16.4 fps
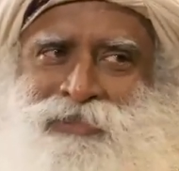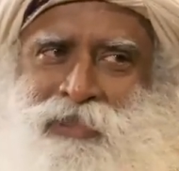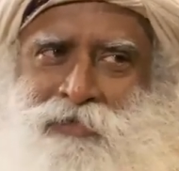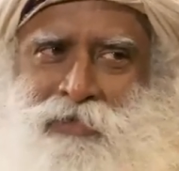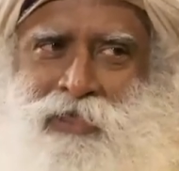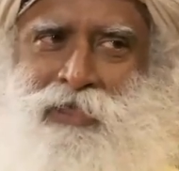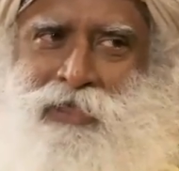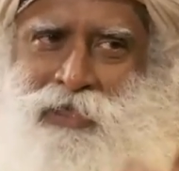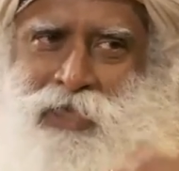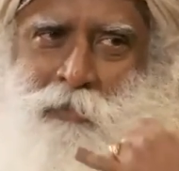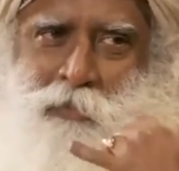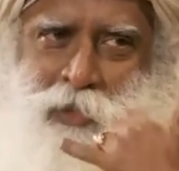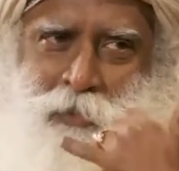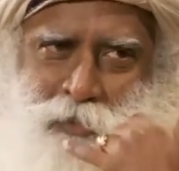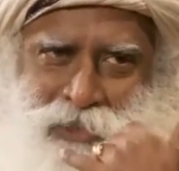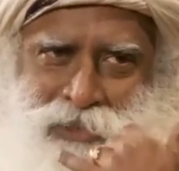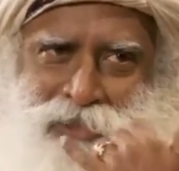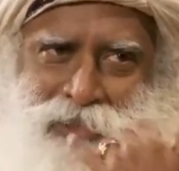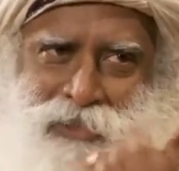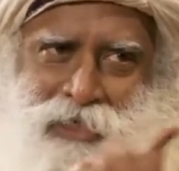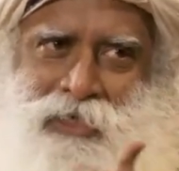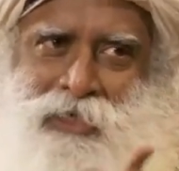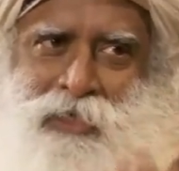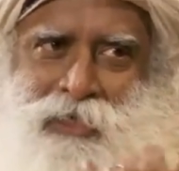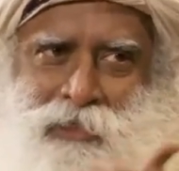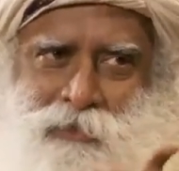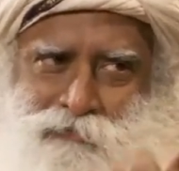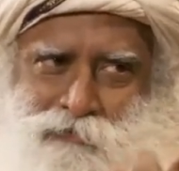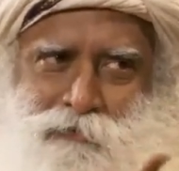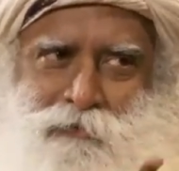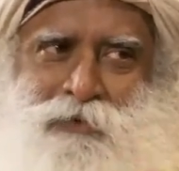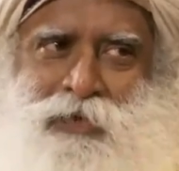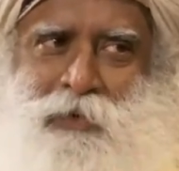Even in the temple, priest is running the
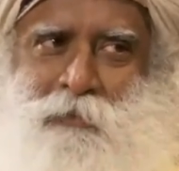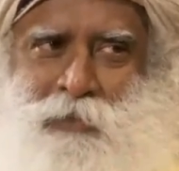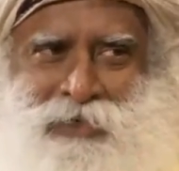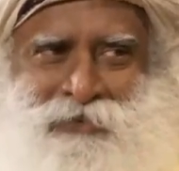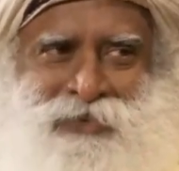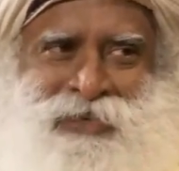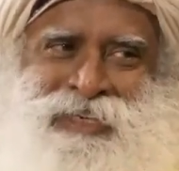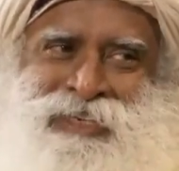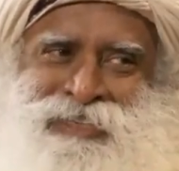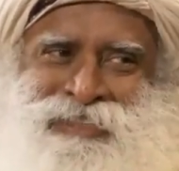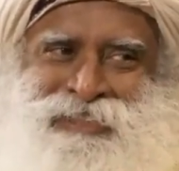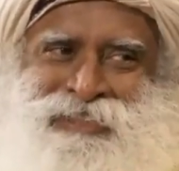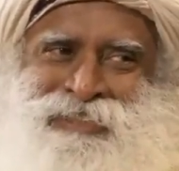phone in between